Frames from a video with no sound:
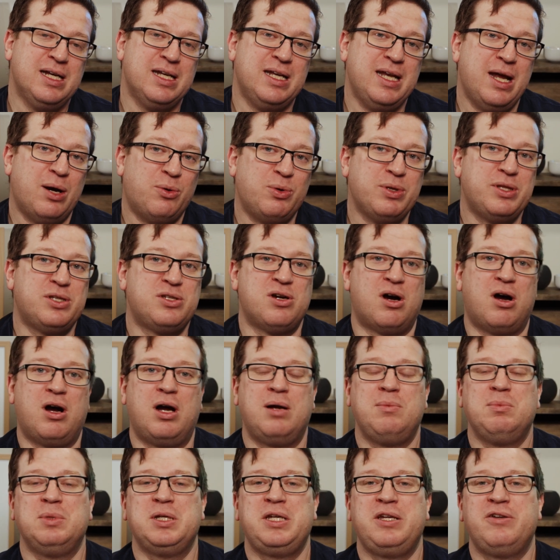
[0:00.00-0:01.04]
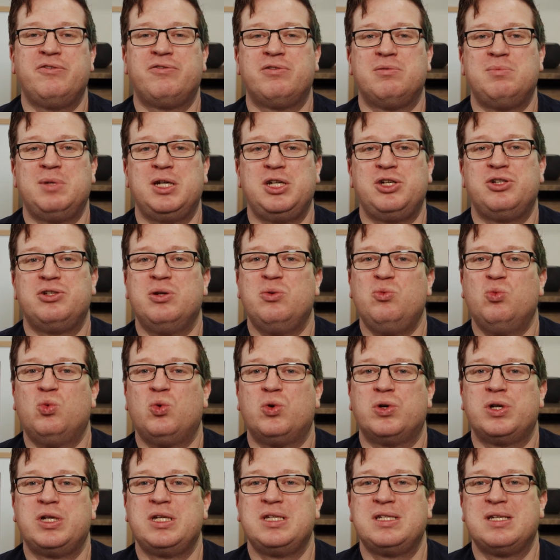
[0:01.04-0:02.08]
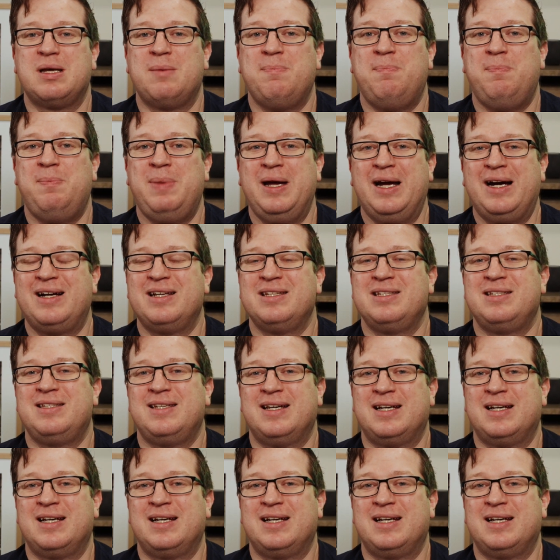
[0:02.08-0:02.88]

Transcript: Now, with timely information and warnings about